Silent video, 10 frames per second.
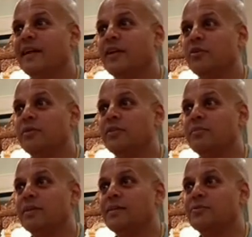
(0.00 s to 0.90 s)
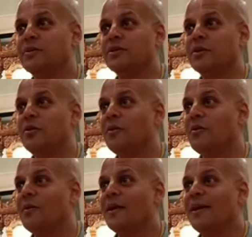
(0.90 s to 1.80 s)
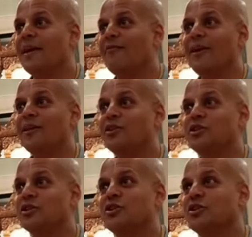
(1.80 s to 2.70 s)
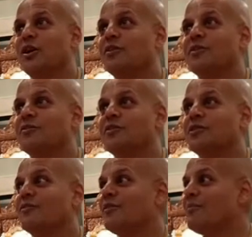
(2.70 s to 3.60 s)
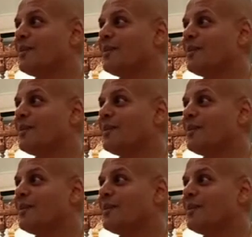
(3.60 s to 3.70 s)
And do we sometimes wish, oh, if I could just talk to Krishna for